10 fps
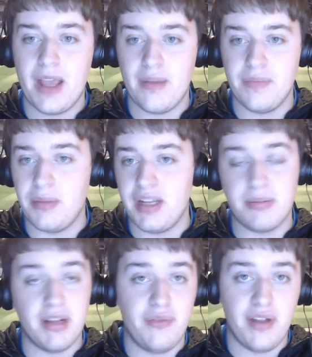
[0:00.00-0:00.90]
Um, there'll be a
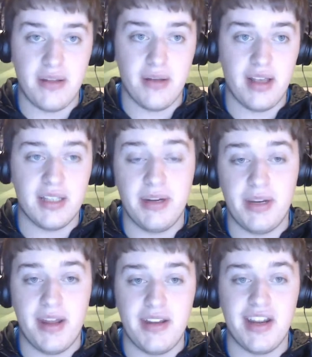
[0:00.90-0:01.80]
split opinion, uh,
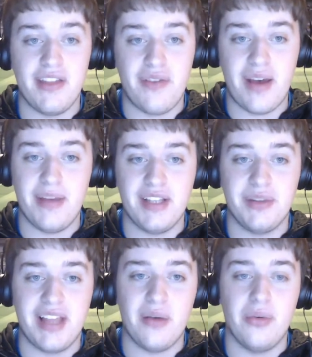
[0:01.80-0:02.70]
split opinion in the fan base
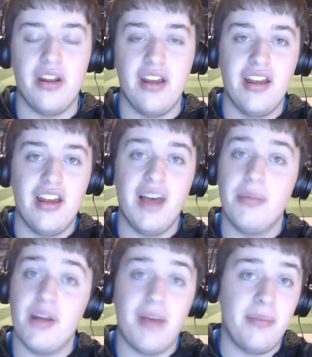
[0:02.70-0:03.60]
with that one. Uh,
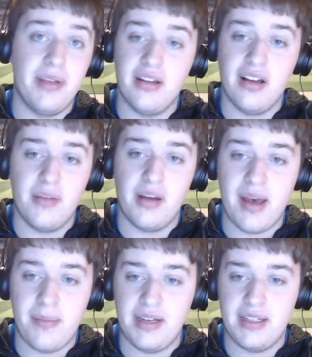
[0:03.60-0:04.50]
but I'm happy. I'm, I'm
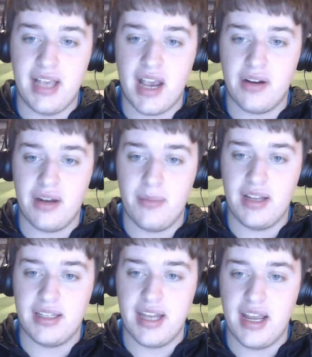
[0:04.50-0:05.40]
happy to see Eric
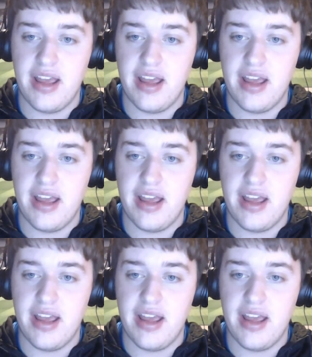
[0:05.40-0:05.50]
Lamela stay.